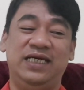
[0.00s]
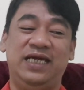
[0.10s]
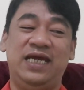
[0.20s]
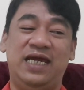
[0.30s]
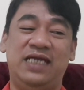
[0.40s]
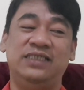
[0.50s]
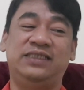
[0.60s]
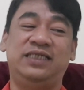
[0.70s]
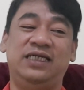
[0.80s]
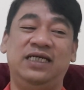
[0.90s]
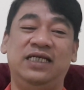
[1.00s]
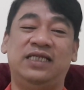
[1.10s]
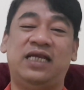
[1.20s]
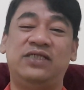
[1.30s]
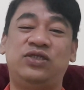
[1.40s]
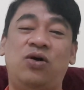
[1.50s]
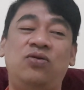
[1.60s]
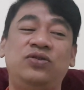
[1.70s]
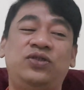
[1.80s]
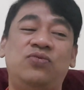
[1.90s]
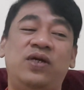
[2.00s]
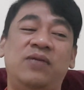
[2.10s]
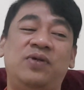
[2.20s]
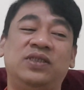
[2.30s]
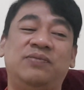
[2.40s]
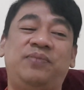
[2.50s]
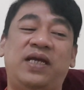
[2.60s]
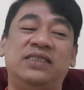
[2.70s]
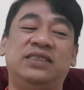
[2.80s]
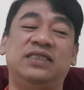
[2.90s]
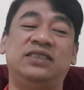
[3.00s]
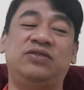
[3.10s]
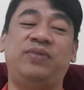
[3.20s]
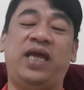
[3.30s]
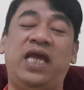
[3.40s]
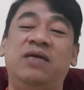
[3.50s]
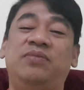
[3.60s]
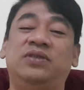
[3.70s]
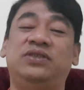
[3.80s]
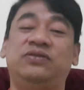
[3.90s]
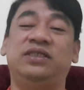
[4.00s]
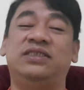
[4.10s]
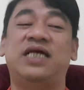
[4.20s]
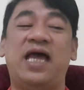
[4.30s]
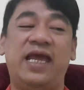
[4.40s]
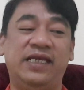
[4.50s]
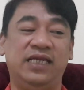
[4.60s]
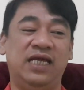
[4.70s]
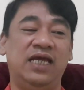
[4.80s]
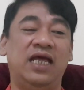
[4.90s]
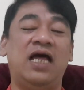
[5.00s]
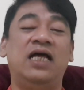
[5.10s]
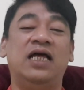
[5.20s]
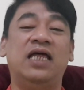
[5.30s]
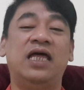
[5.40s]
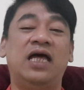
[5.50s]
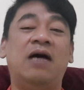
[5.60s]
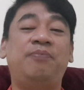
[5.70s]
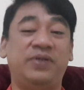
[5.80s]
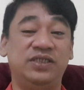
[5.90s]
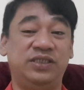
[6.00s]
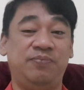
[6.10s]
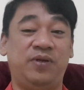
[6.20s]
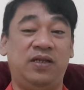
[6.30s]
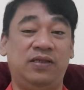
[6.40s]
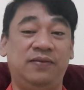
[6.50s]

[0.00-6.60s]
And that is also one among the bases to be able to design a principle.